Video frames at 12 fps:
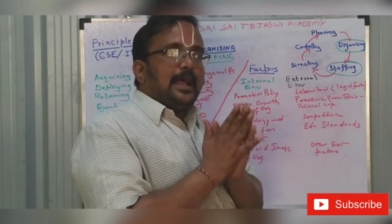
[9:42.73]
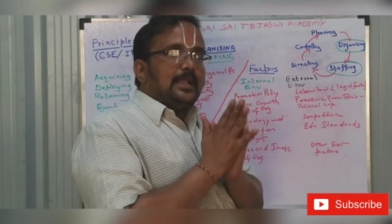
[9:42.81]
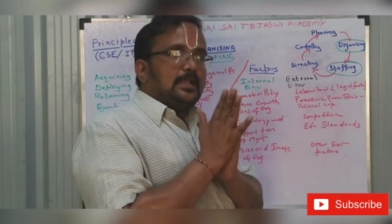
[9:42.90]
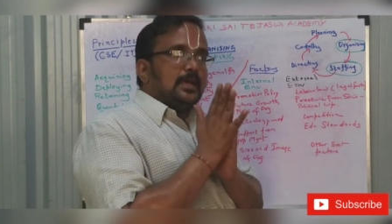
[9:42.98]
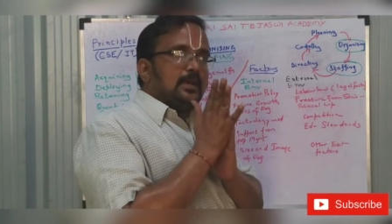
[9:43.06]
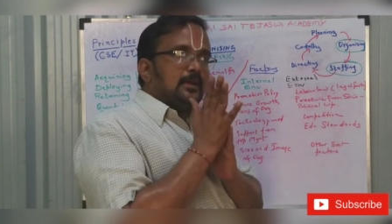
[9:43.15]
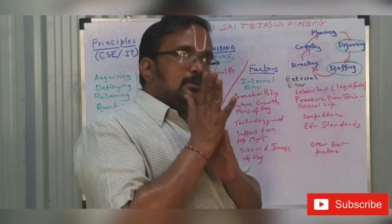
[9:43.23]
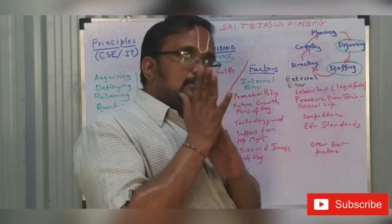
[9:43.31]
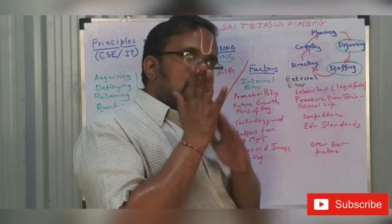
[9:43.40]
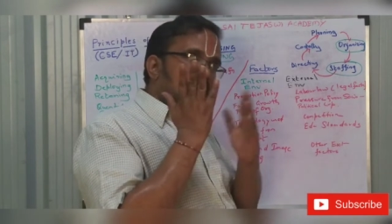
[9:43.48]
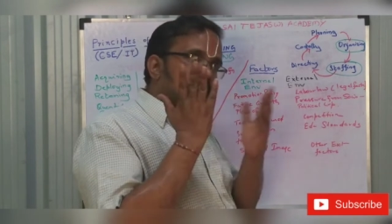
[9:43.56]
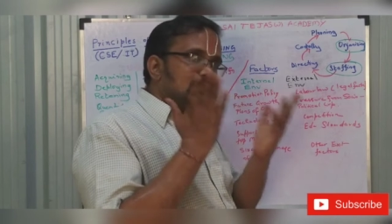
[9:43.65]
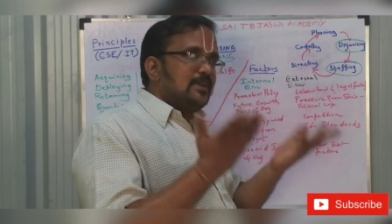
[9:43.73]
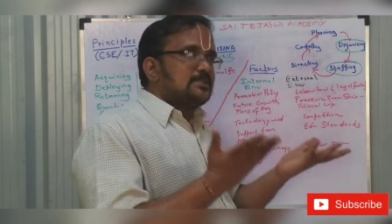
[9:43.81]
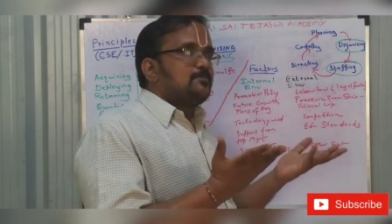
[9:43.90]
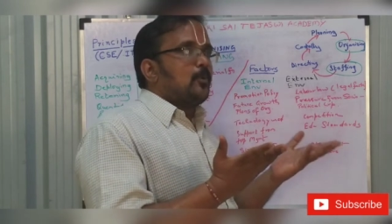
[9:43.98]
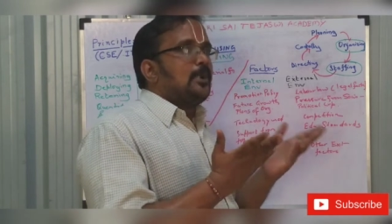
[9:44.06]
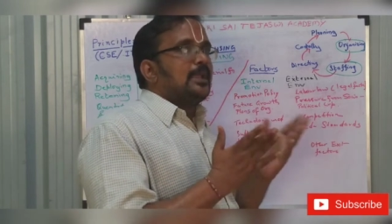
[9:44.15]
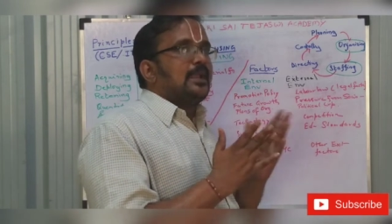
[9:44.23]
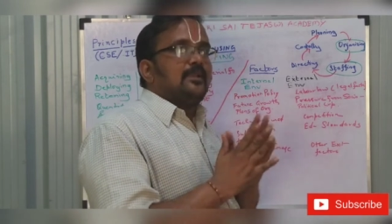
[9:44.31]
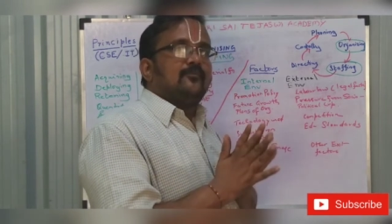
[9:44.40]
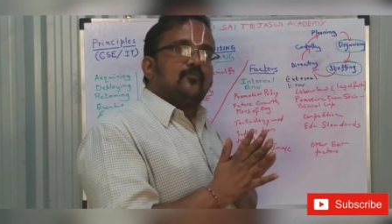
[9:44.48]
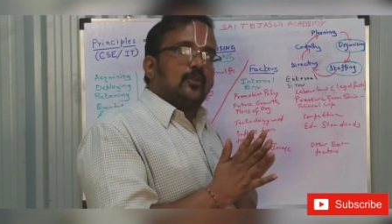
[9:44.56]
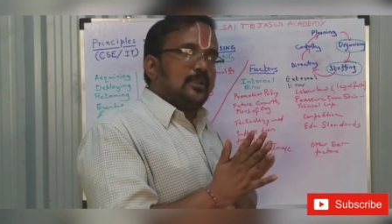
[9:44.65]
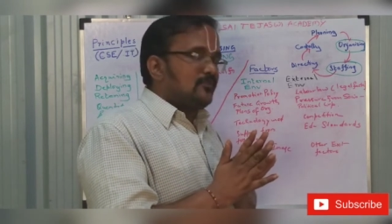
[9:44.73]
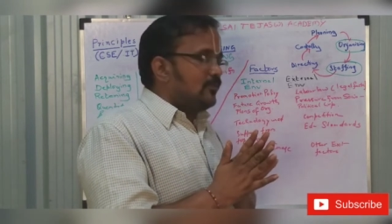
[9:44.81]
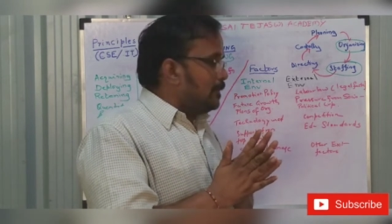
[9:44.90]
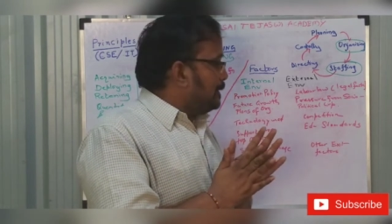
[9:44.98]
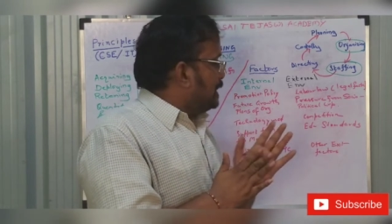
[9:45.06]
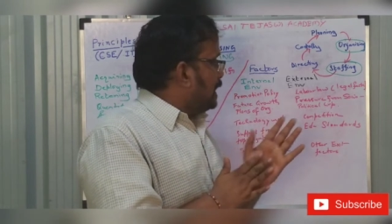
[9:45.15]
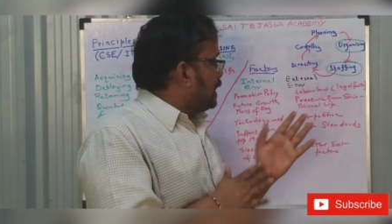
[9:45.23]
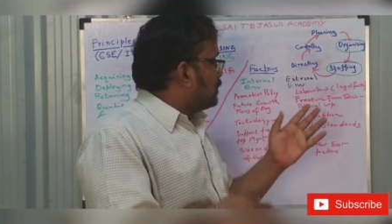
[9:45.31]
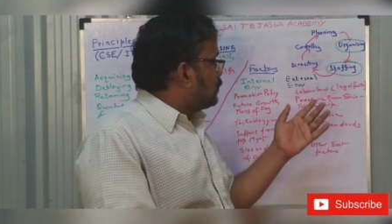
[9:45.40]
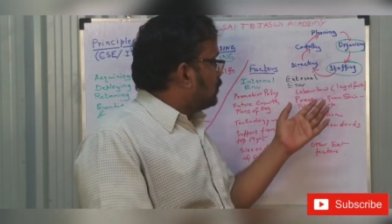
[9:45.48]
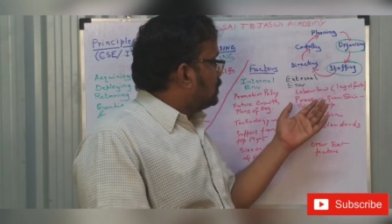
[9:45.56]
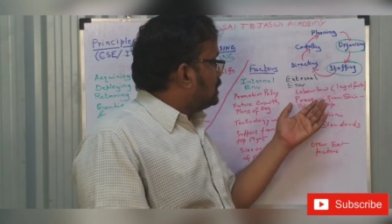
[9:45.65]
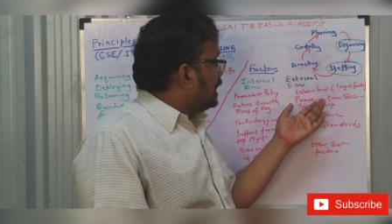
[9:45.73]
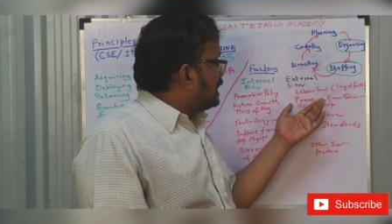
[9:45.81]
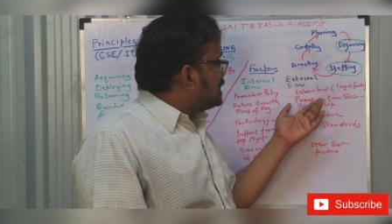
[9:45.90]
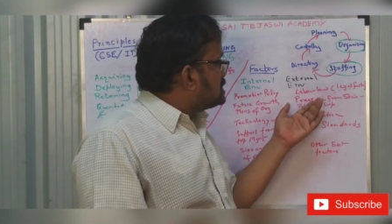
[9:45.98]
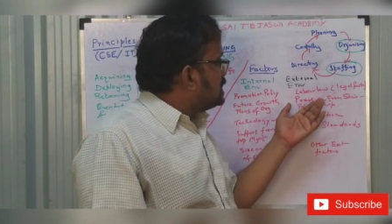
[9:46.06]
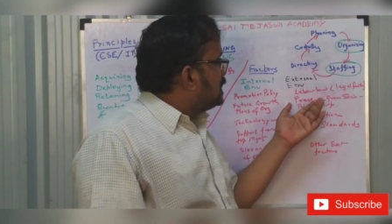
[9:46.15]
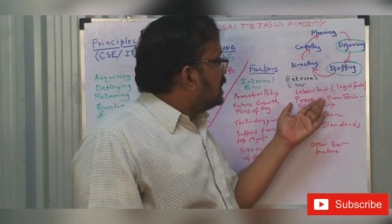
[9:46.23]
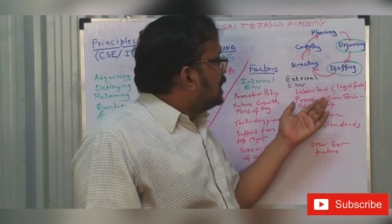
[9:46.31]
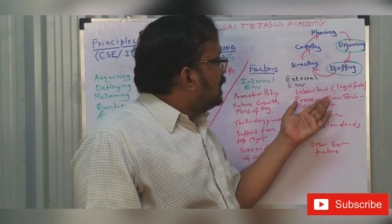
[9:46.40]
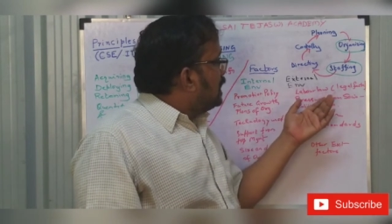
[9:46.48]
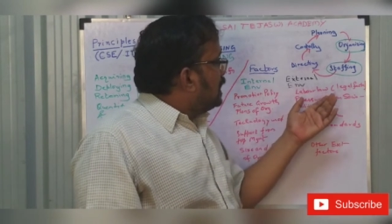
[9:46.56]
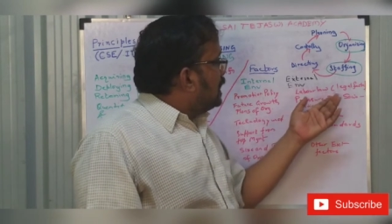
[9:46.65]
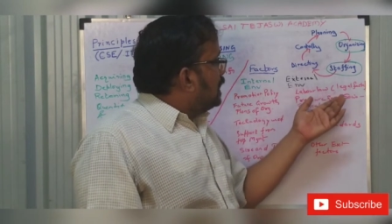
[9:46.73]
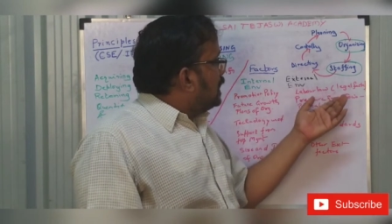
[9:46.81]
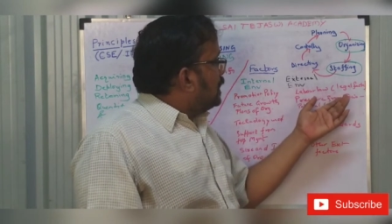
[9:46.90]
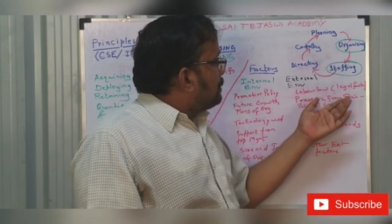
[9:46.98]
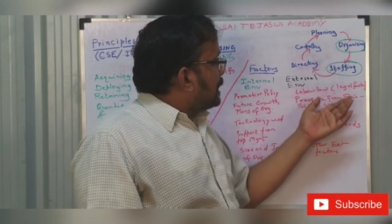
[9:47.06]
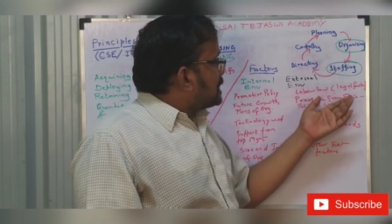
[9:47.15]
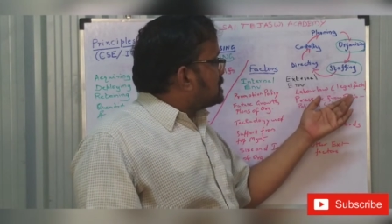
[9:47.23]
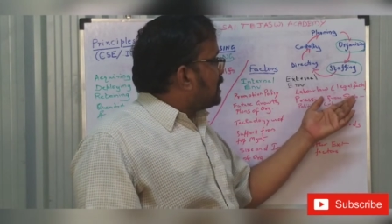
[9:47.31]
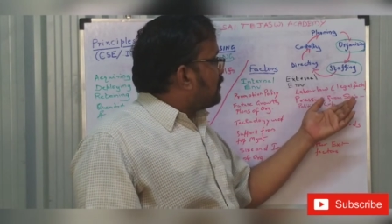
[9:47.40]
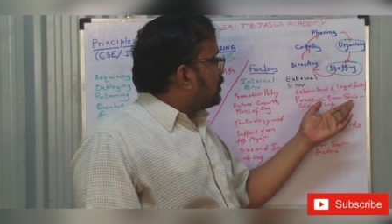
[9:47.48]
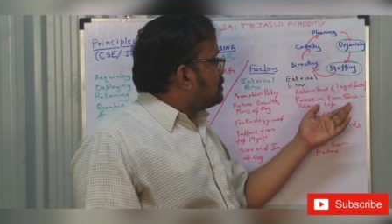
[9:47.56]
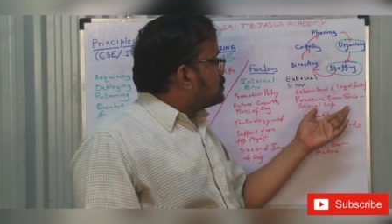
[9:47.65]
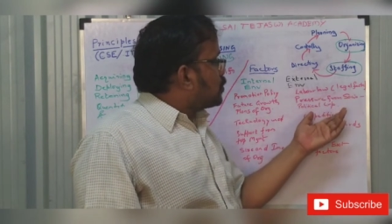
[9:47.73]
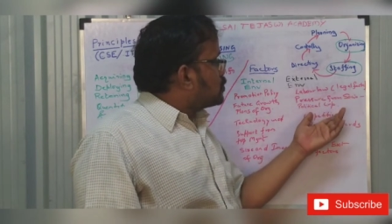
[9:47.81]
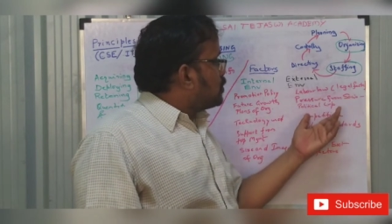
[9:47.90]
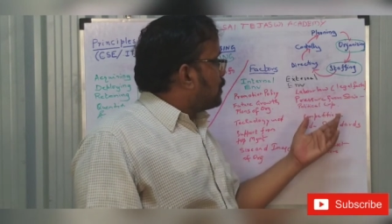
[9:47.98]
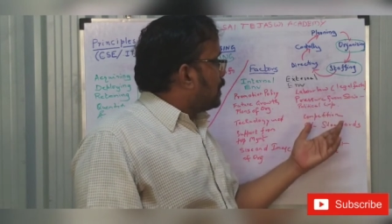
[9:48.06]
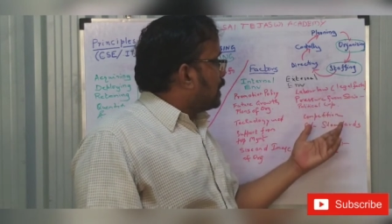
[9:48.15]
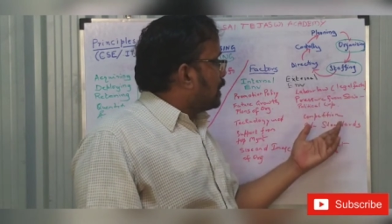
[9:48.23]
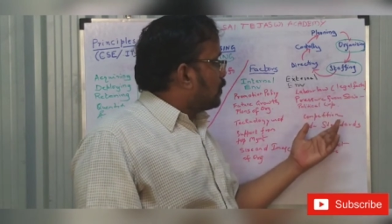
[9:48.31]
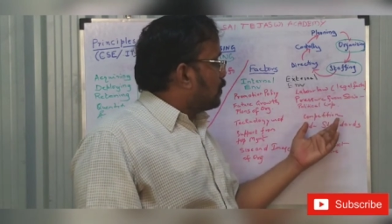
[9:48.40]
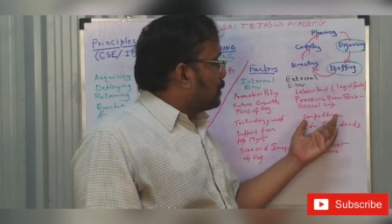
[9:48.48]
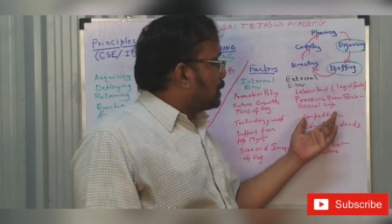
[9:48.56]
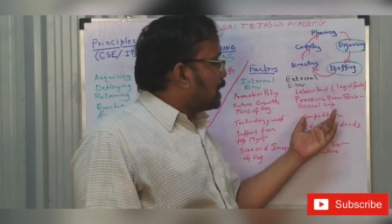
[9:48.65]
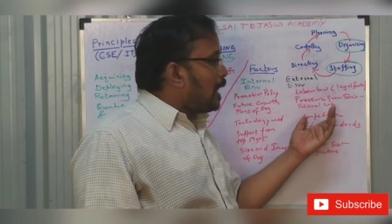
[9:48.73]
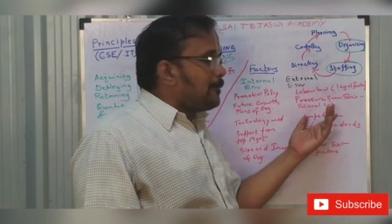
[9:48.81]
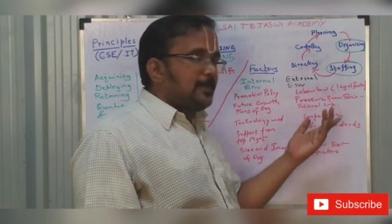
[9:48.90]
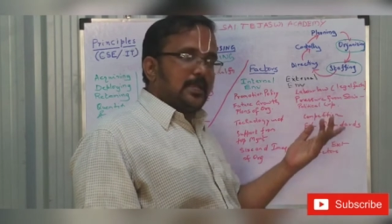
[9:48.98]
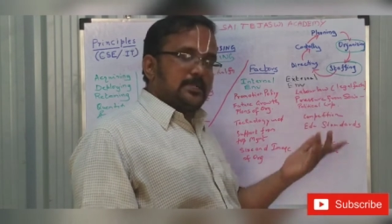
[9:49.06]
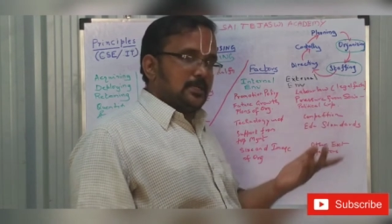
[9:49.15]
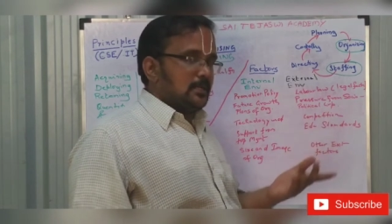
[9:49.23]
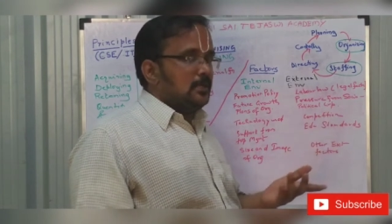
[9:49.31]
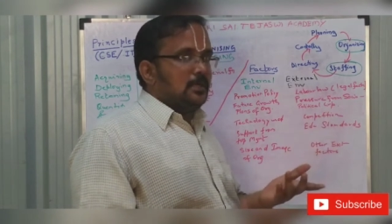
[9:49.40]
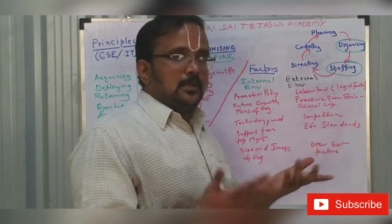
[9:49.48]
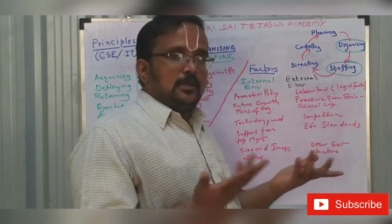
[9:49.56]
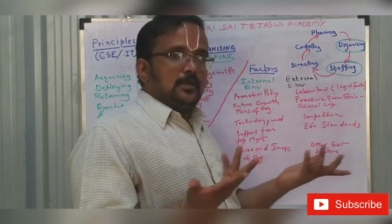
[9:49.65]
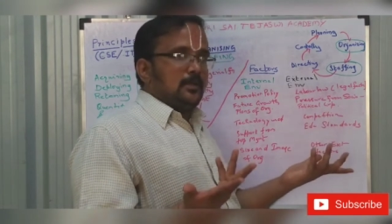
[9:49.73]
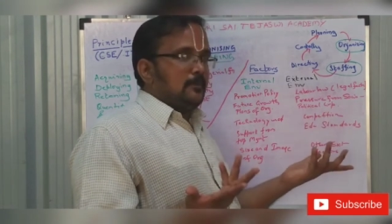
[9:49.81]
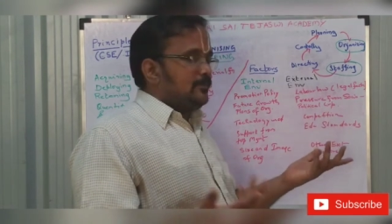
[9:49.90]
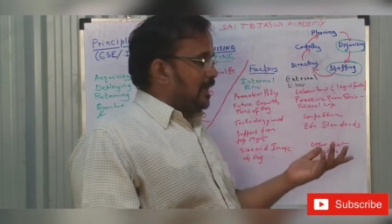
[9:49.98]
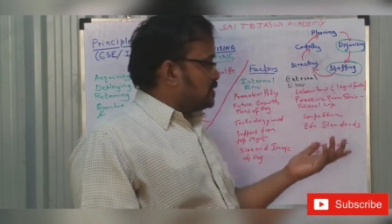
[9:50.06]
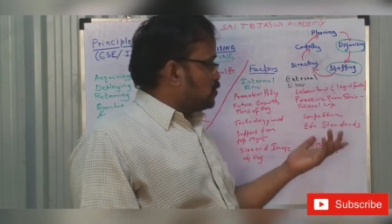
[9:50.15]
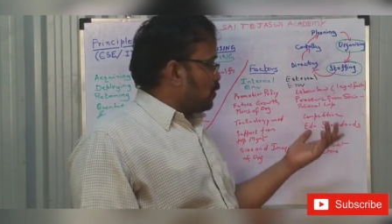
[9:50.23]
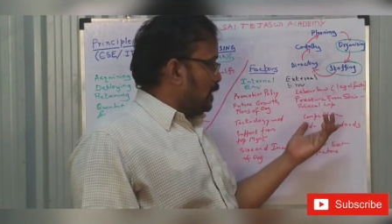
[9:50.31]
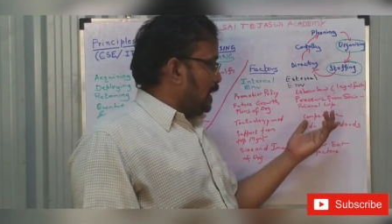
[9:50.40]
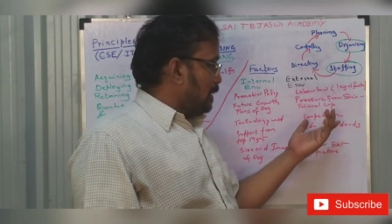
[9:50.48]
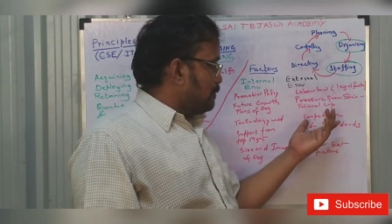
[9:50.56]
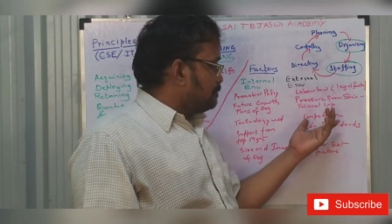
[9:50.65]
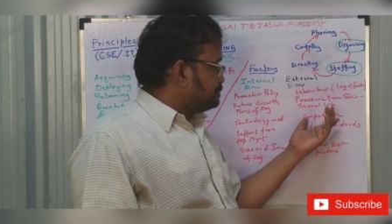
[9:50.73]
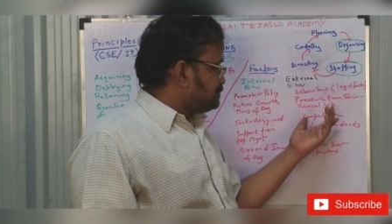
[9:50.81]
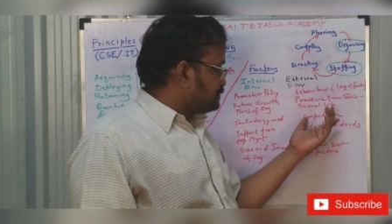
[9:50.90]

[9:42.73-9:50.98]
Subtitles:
And always political influence will be there. So that is pressure from socio-political group. Competition, naturally.